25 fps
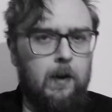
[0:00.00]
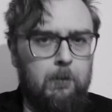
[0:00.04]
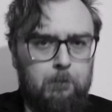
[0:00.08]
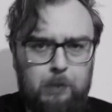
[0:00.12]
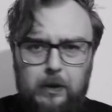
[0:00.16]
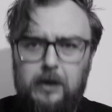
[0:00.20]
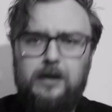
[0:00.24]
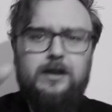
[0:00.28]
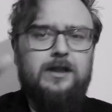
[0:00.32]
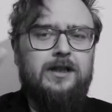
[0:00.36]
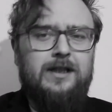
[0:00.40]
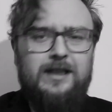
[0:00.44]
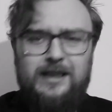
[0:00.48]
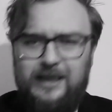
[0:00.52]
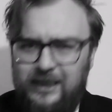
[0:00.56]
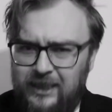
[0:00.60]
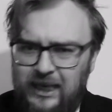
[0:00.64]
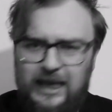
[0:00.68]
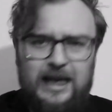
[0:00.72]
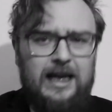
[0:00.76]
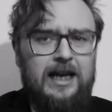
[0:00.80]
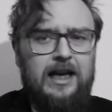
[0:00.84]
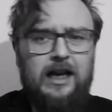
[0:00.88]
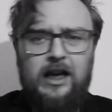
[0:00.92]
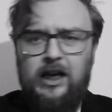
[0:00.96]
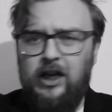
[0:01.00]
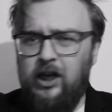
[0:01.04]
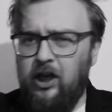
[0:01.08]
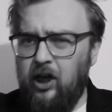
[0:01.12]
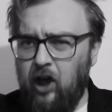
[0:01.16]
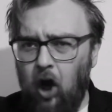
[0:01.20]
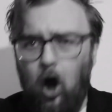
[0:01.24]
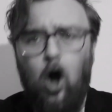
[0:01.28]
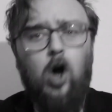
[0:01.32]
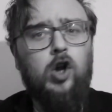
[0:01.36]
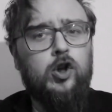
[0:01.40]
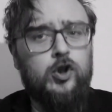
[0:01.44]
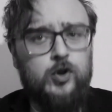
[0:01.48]
But ye
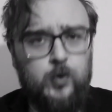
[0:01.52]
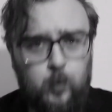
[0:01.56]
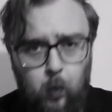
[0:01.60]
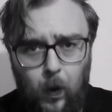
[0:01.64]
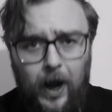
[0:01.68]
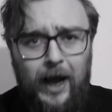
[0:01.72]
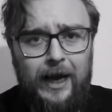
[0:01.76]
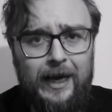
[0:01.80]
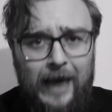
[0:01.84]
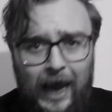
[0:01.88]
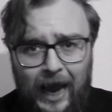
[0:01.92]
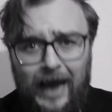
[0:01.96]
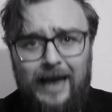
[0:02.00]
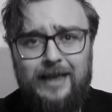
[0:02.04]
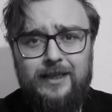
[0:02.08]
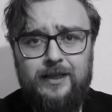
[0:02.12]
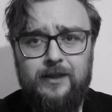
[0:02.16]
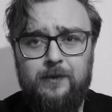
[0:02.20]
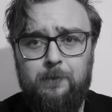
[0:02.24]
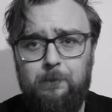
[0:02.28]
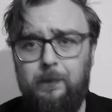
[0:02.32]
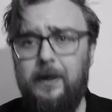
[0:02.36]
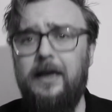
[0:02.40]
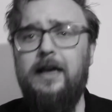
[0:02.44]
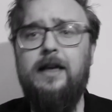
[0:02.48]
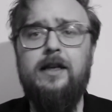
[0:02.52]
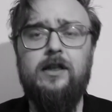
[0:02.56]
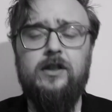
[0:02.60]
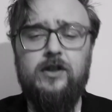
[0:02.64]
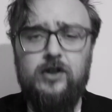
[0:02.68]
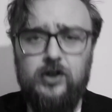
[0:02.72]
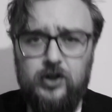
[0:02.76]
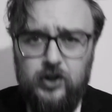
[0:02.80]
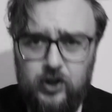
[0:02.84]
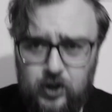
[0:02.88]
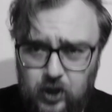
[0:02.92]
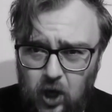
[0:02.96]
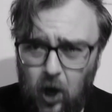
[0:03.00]
gods, why has it been
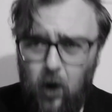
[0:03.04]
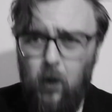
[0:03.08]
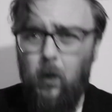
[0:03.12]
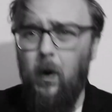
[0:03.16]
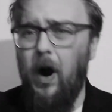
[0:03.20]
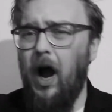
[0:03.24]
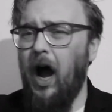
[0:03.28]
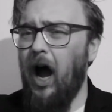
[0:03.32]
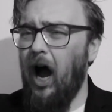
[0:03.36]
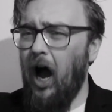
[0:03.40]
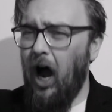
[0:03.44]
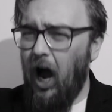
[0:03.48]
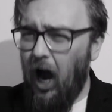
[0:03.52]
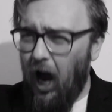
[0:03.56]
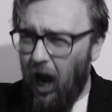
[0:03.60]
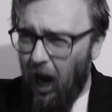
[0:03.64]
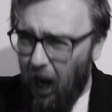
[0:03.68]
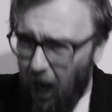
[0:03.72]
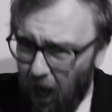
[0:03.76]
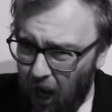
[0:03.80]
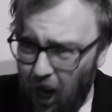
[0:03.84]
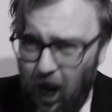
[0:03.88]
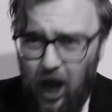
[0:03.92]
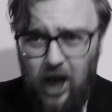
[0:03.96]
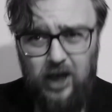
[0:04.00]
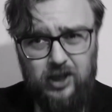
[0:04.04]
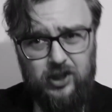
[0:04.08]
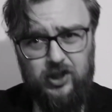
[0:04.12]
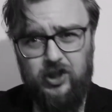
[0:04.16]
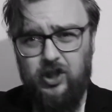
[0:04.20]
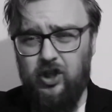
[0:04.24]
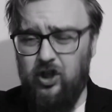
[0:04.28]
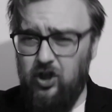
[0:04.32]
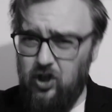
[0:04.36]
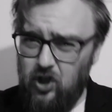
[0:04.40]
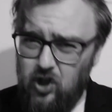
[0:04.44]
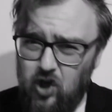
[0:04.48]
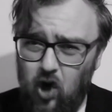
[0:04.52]
so
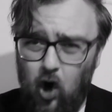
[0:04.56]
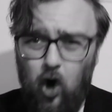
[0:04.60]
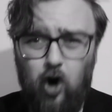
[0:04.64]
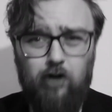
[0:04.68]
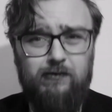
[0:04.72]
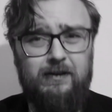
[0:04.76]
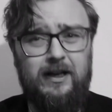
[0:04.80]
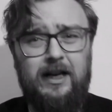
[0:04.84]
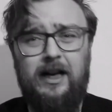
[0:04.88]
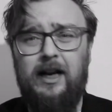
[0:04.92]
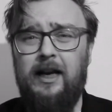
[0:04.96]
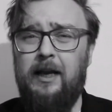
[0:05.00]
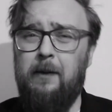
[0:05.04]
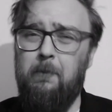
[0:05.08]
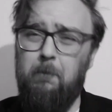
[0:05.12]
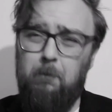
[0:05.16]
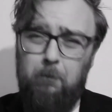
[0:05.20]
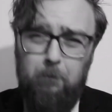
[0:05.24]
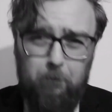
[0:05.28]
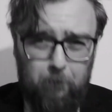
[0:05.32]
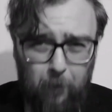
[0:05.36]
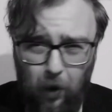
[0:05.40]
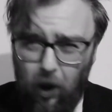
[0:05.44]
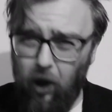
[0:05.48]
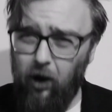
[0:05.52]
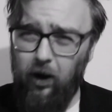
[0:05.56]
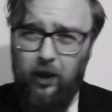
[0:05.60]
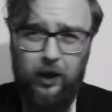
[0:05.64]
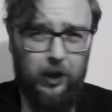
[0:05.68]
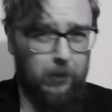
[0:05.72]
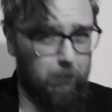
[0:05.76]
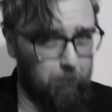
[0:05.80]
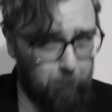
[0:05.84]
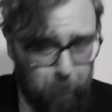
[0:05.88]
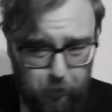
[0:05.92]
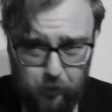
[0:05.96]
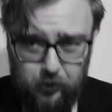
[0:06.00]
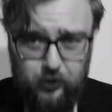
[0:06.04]
arse-gnaringly,
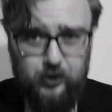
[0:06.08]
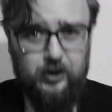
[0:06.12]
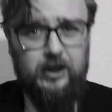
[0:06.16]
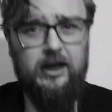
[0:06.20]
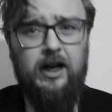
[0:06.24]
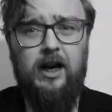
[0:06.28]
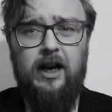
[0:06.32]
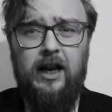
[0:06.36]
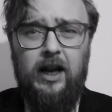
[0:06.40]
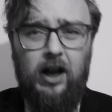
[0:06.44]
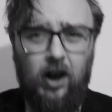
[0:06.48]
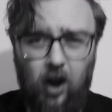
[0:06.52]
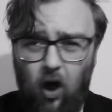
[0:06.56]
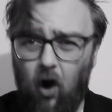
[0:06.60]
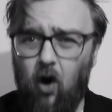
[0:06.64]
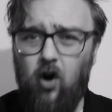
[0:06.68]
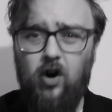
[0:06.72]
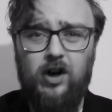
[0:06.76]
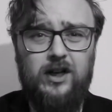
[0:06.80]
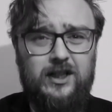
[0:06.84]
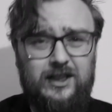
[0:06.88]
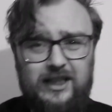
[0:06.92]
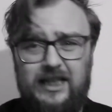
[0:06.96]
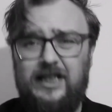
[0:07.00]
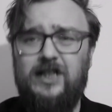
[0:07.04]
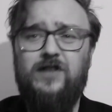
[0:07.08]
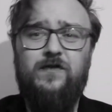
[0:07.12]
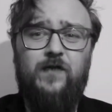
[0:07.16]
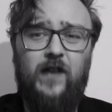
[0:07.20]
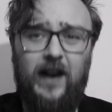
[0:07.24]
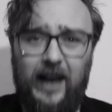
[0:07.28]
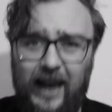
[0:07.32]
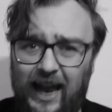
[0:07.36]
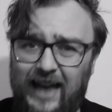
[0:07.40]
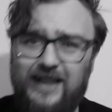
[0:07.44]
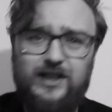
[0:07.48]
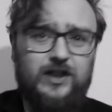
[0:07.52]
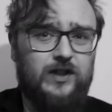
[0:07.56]
bollock-bustingly long since the
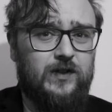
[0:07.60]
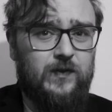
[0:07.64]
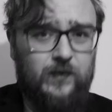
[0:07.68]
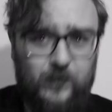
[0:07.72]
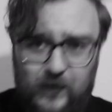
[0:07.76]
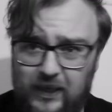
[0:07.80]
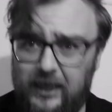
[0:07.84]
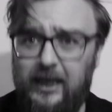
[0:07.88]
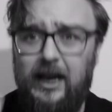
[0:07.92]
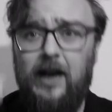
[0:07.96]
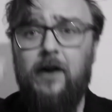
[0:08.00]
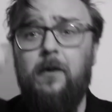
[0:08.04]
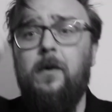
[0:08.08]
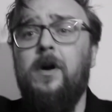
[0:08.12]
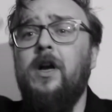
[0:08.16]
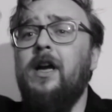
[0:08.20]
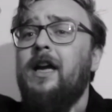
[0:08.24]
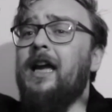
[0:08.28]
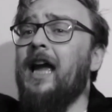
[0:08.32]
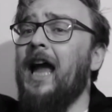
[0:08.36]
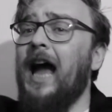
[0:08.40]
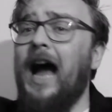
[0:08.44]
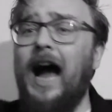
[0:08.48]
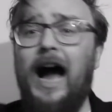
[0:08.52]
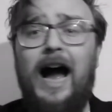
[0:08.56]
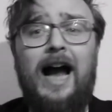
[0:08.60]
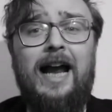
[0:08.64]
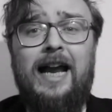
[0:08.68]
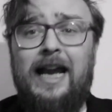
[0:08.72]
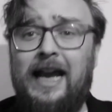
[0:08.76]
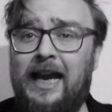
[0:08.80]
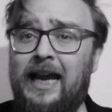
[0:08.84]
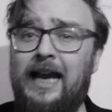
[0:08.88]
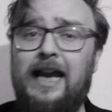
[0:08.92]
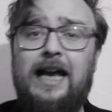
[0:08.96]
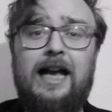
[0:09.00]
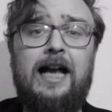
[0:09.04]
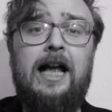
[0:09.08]
last video? I
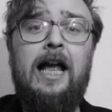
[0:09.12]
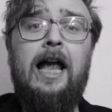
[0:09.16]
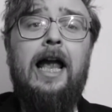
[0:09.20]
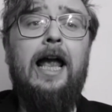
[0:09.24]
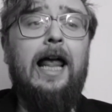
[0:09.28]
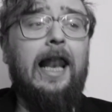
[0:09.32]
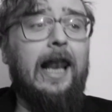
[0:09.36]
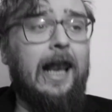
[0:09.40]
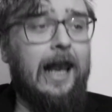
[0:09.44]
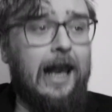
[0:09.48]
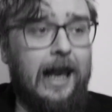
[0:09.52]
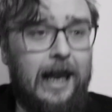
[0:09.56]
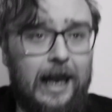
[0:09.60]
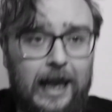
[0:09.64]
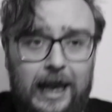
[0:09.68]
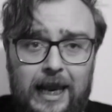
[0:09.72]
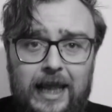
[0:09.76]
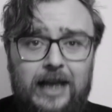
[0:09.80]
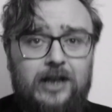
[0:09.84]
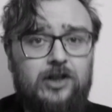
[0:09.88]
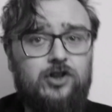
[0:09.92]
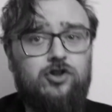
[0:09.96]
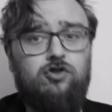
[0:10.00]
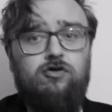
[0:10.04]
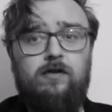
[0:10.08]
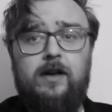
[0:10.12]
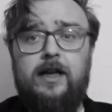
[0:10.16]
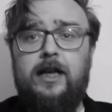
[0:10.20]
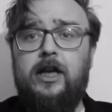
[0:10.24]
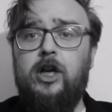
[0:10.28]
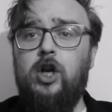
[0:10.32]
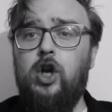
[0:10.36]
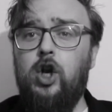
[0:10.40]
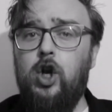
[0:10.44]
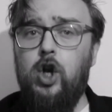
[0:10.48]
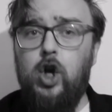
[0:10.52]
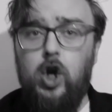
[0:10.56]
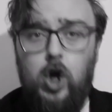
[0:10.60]
hear literally
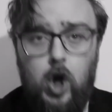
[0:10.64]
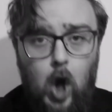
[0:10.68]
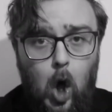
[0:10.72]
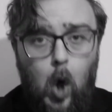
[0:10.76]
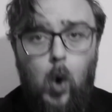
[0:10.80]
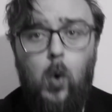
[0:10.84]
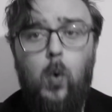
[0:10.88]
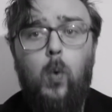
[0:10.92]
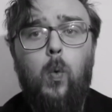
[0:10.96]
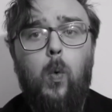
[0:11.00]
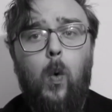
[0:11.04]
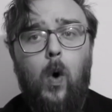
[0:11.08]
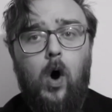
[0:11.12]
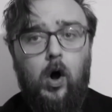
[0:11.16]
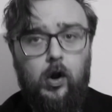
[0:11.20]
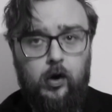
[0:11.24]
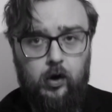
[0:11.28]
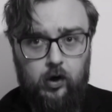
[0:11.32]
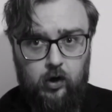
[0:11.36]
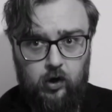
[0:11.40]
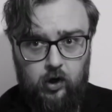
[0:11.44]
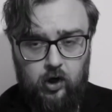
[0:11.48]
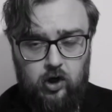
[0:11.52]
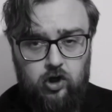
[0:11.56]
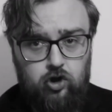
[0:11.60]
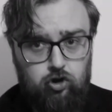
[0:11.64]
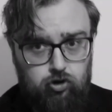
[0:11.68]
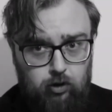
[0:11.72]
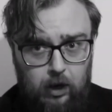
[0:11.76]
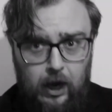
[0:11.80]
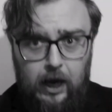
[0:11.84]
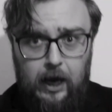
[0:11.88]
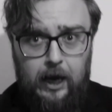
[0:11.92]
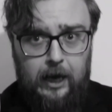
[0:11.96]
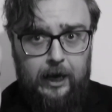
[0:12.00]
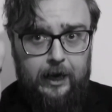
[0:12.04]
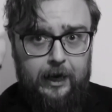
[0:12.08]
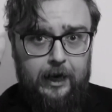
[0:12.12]
no one
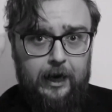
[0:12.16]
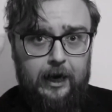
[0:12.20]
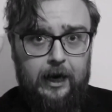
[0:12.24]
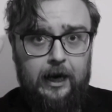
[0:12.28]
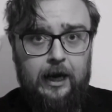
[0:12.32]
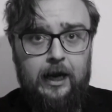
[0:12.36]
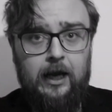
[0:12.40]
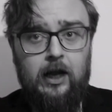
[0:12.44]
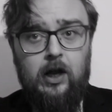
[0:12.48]
cry.